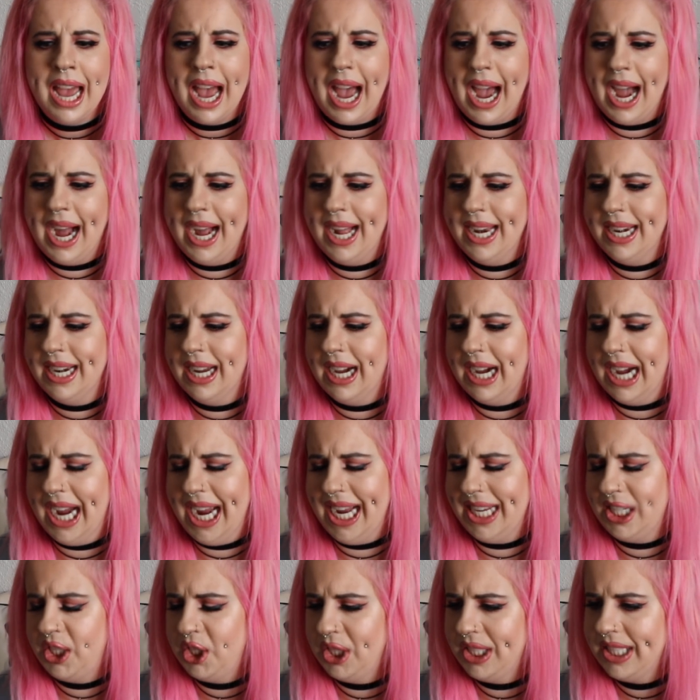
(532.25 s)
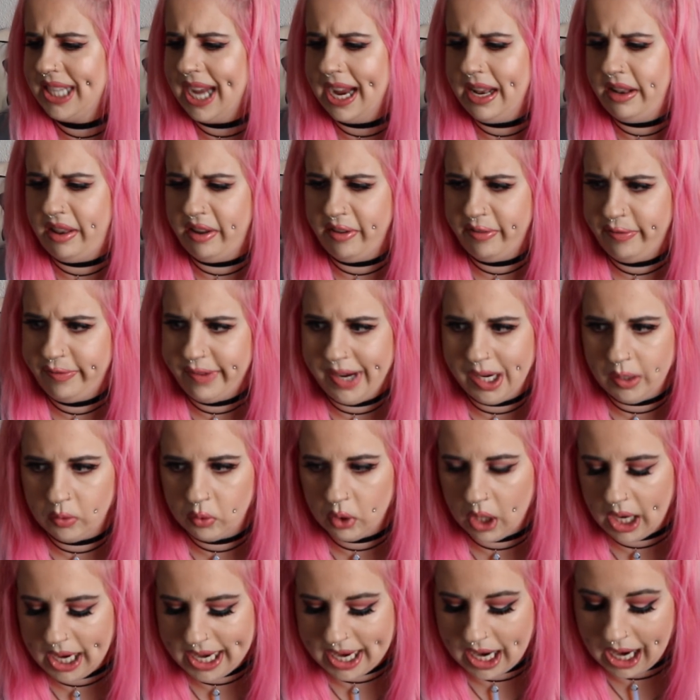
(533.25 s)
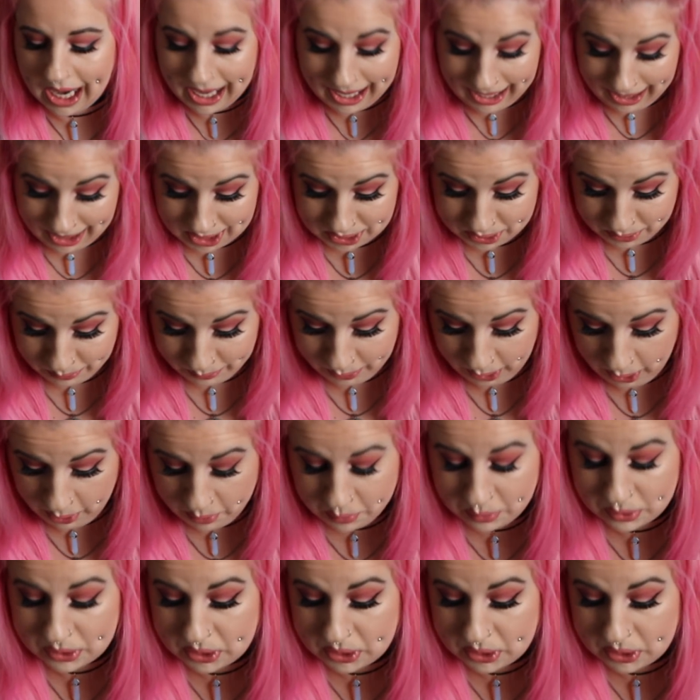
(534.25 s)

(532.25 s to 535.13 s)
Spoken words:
and it's just getting the fit right, I don't know.